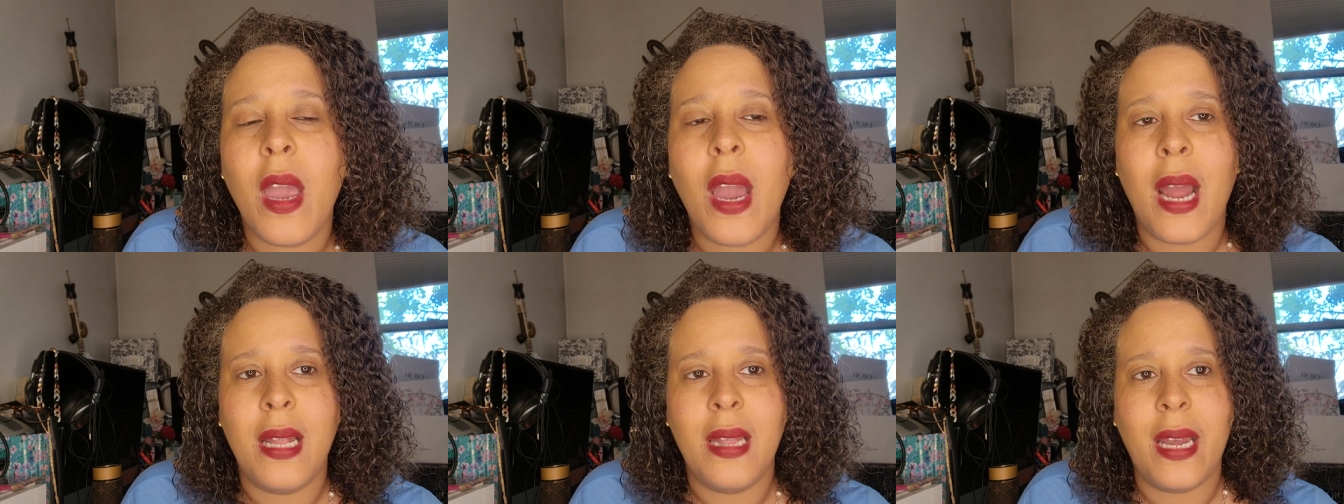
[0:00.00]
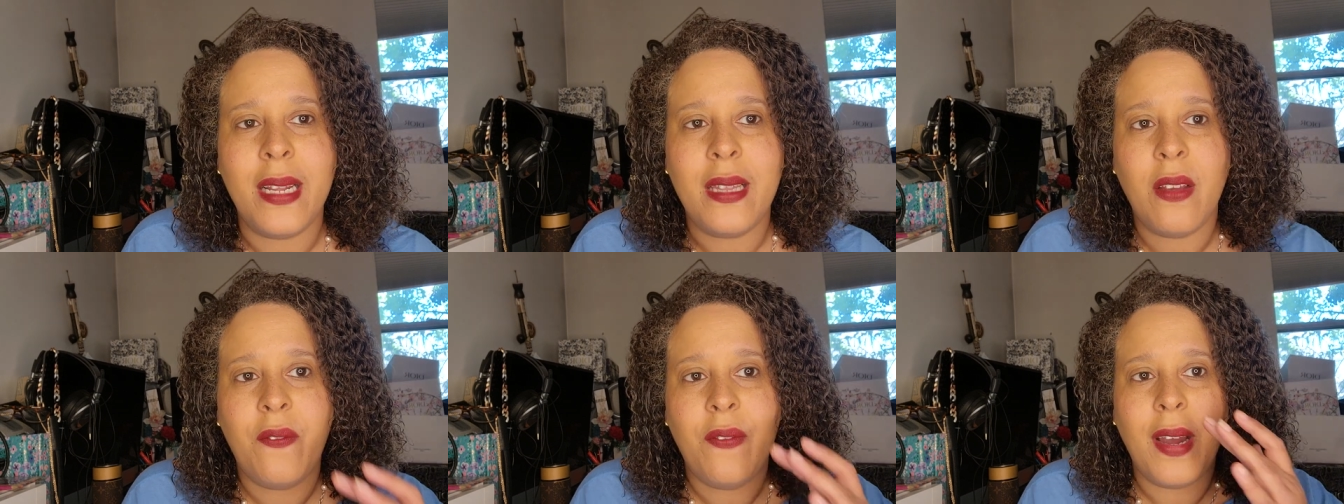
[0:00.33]
I
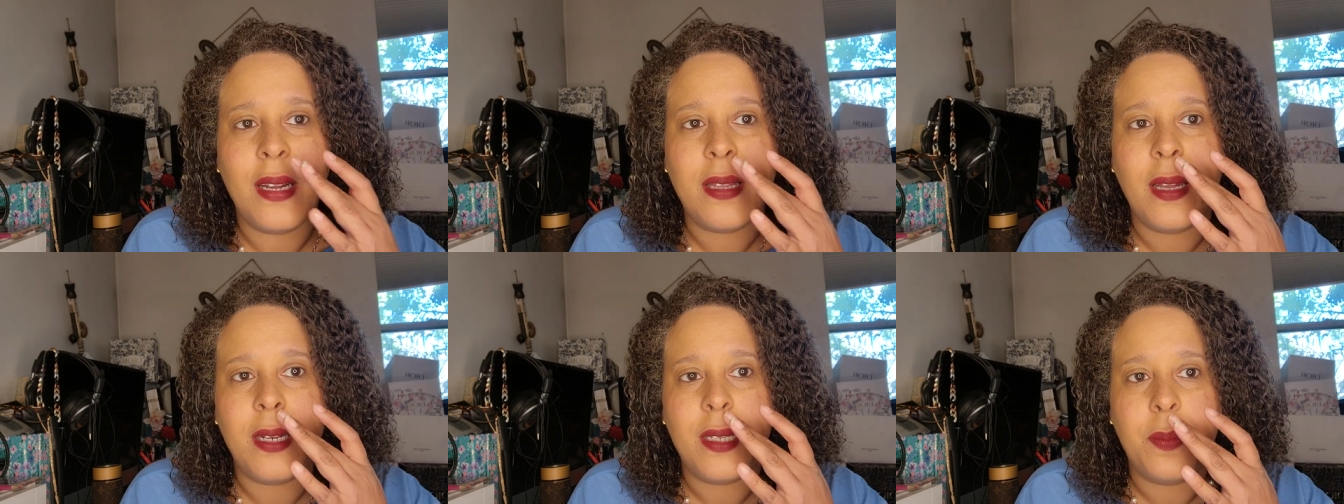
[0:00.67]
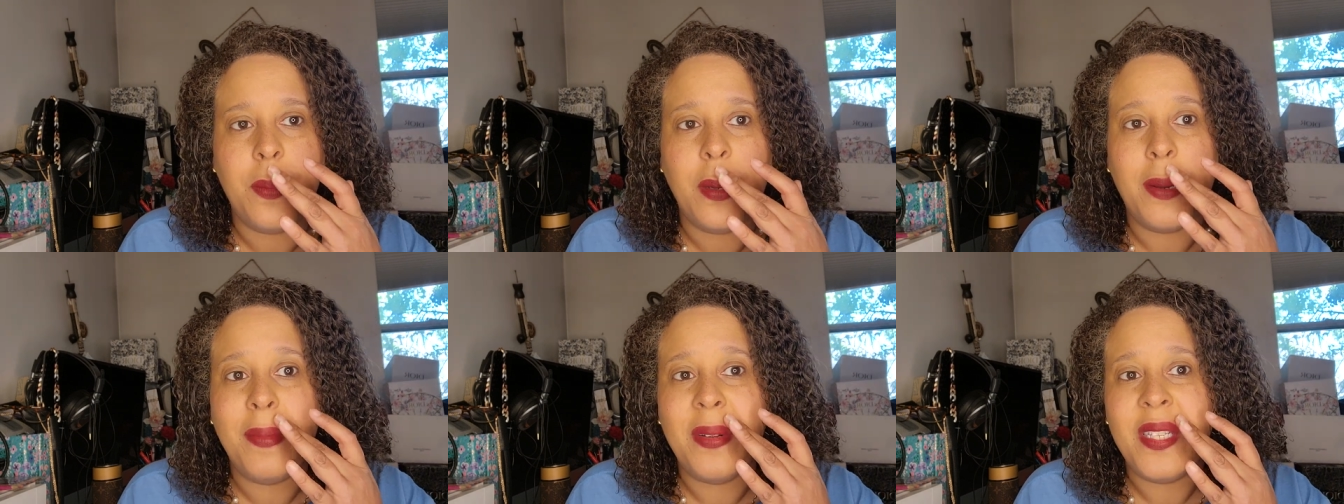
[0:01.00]
like the fact that it's
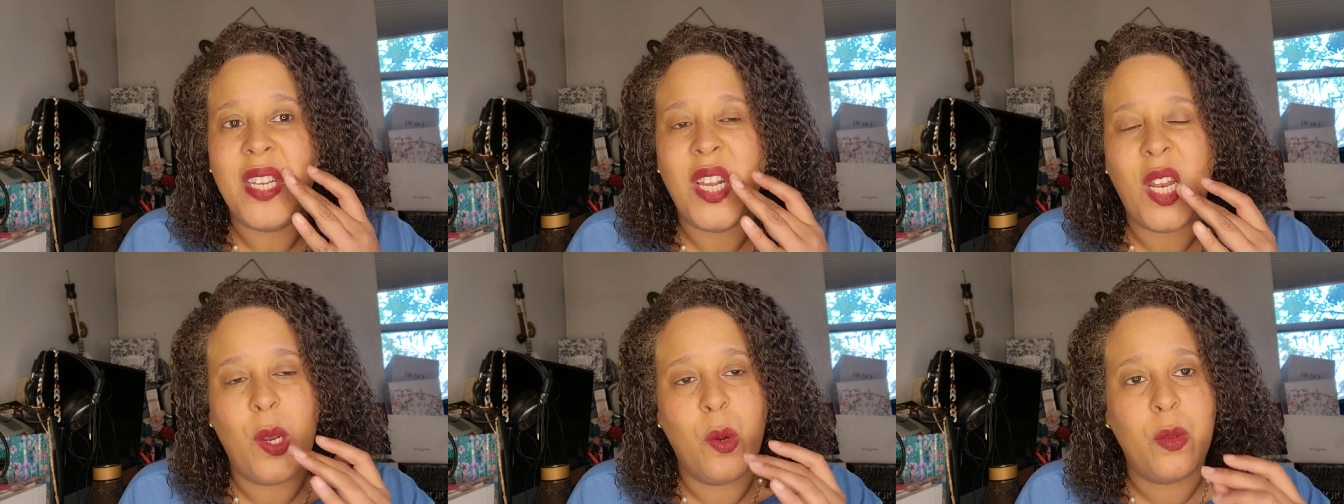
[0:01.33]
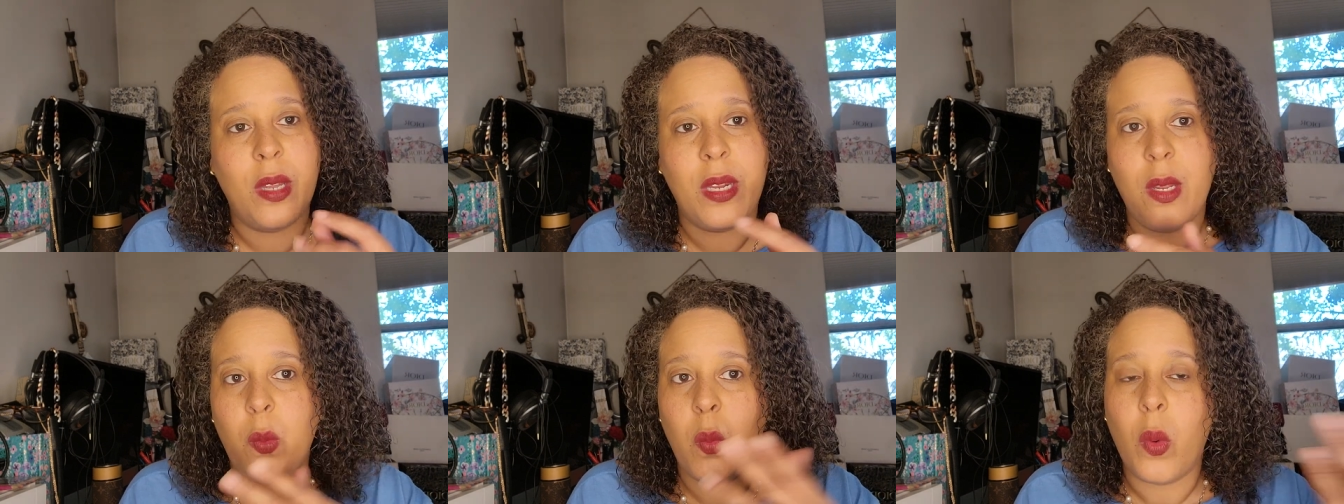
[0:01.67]
pigmented. You
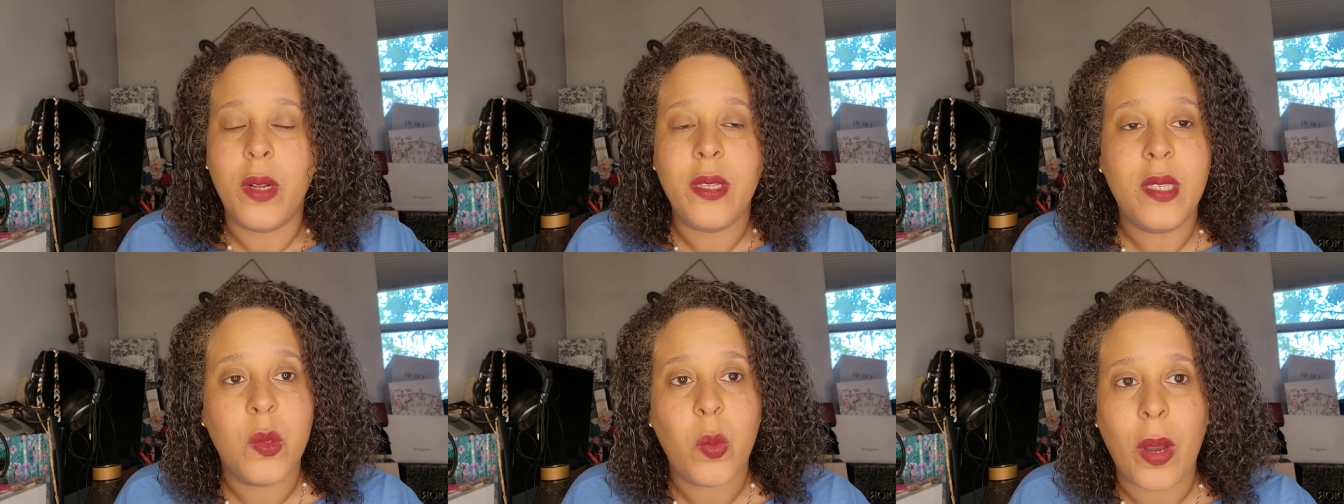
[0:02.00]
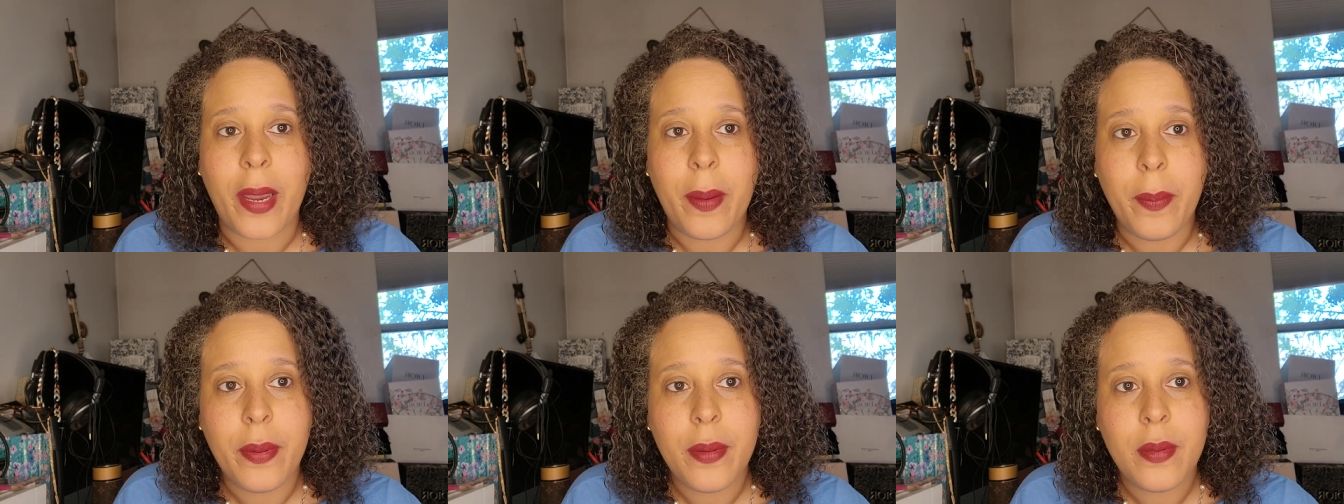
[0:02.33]
only need one
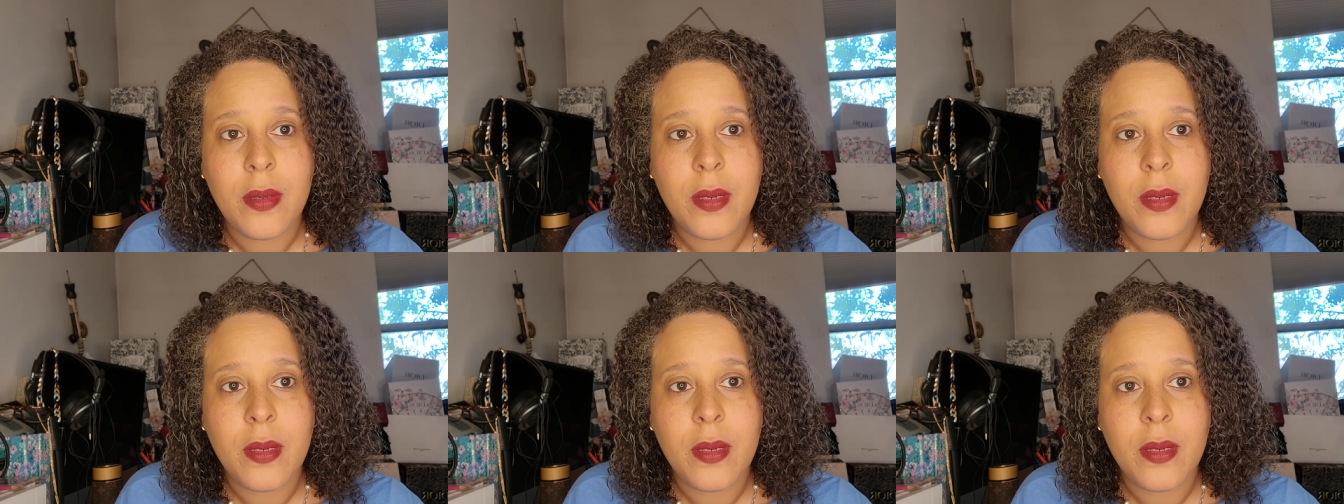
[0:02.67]
swipe